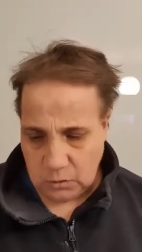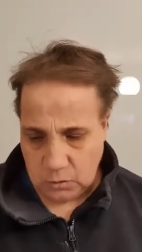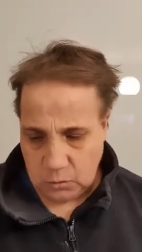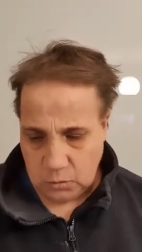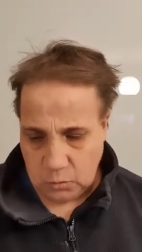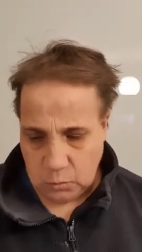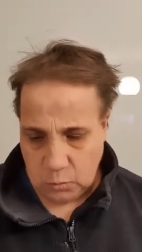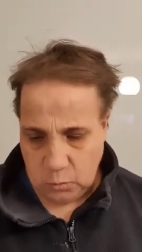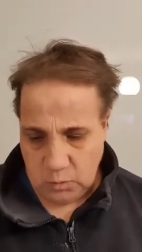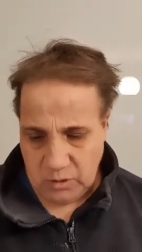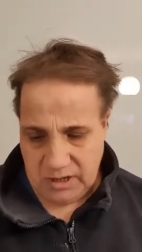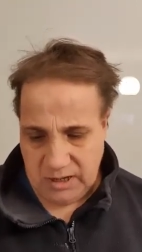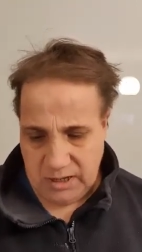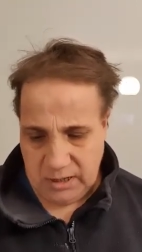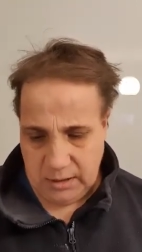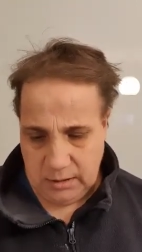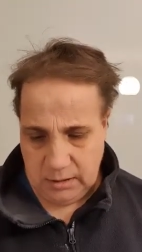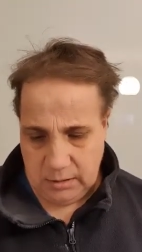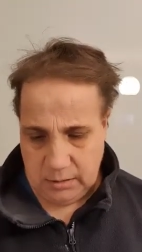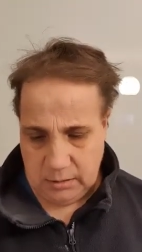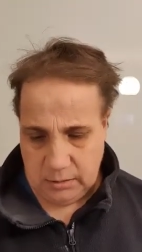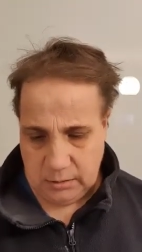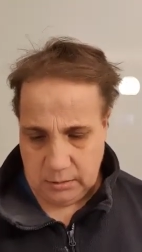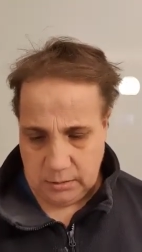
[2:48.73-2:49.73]
we,
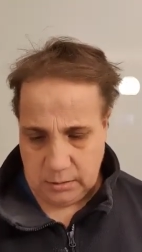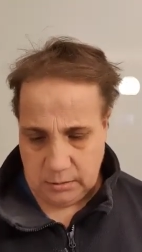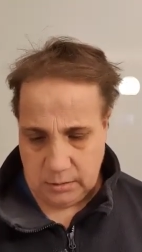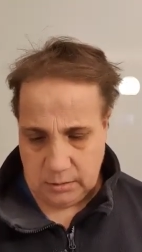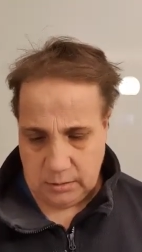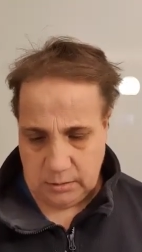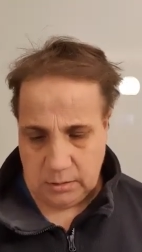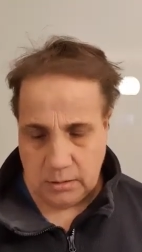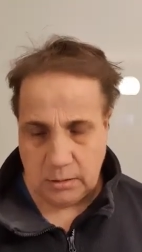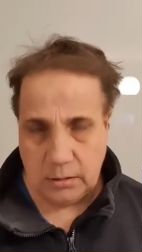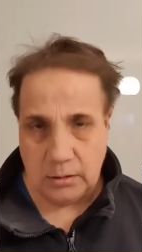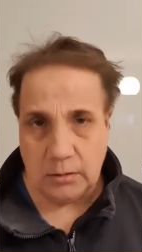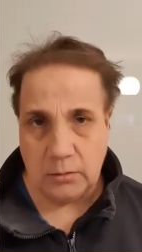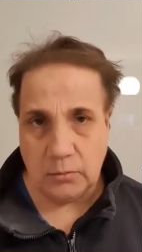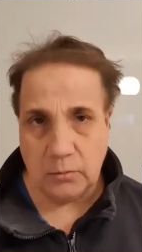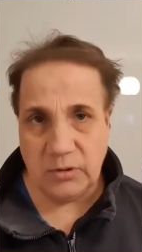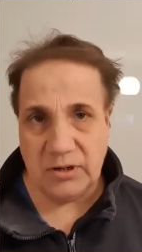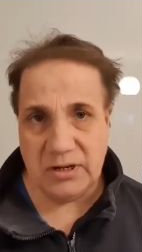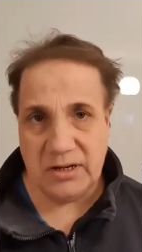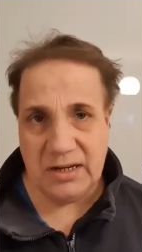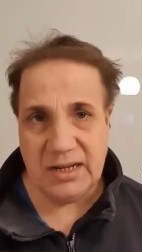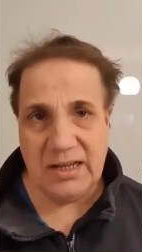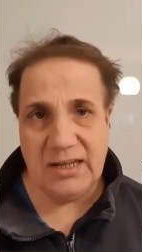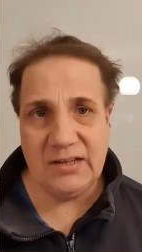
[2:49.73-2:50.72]
we
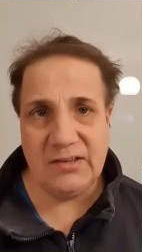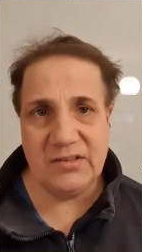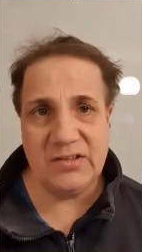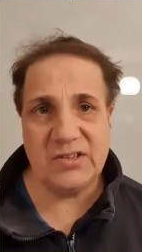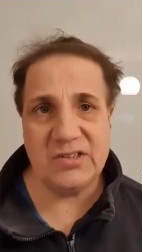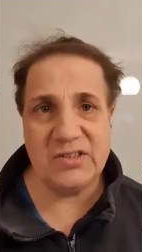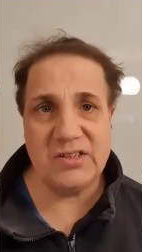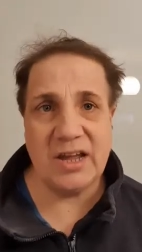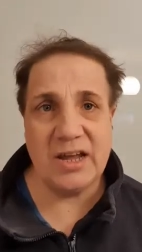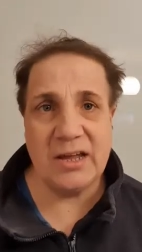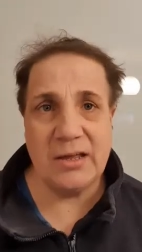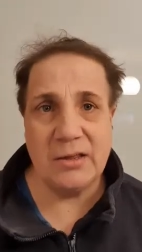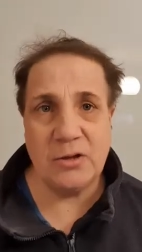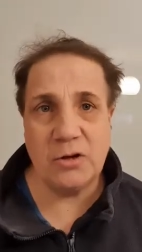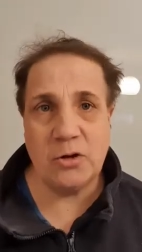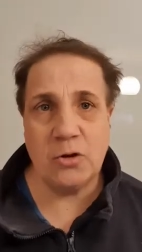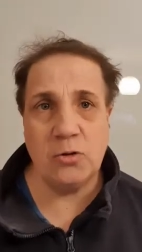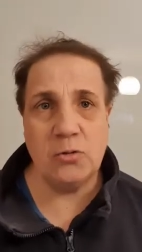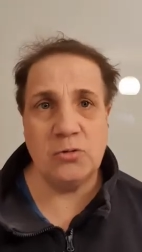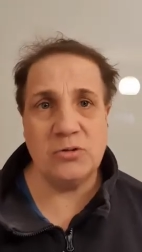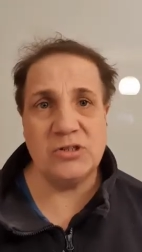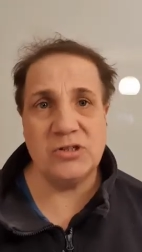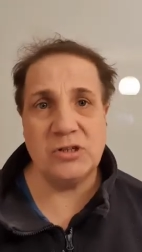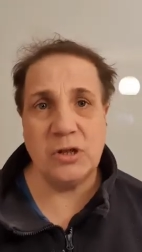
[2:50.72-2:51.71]
need to stay the
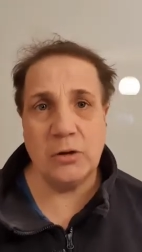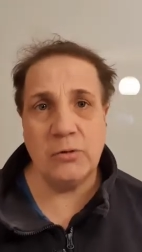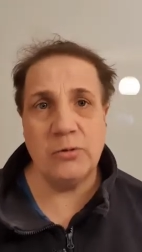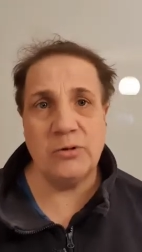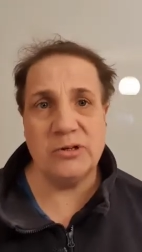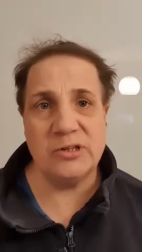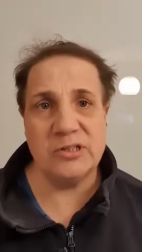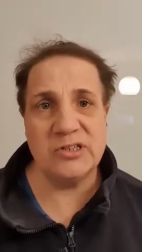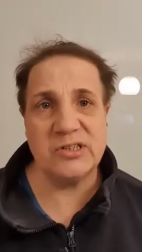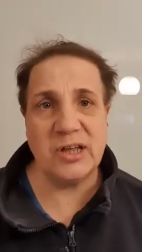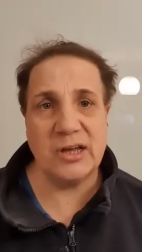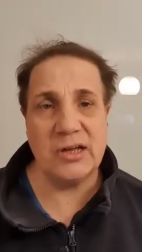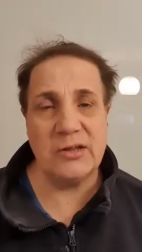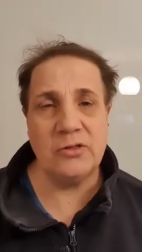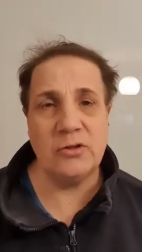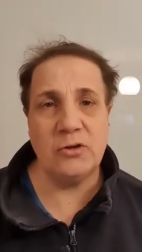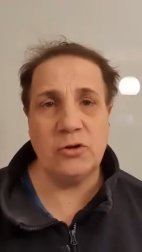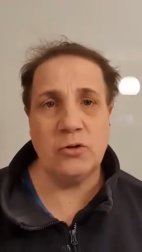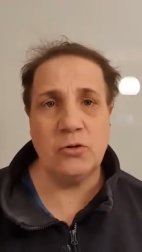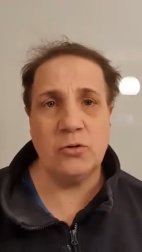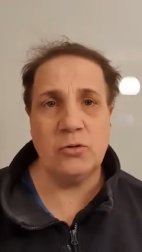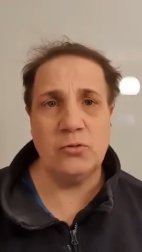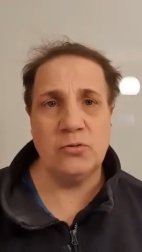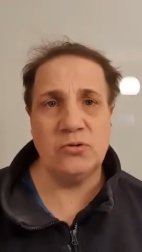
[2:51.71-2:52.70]
course. Noah stayed the
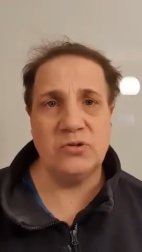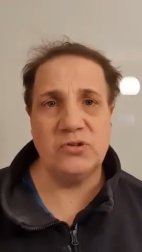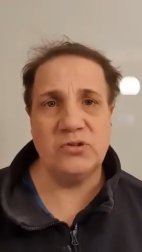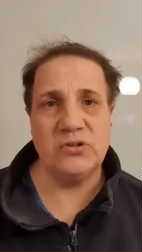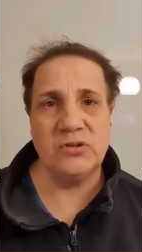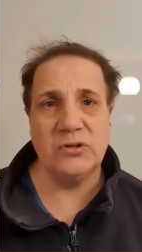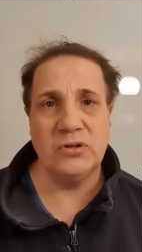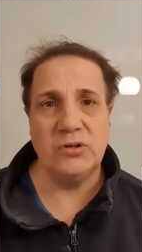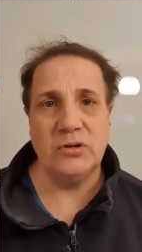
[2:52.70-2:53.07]
course.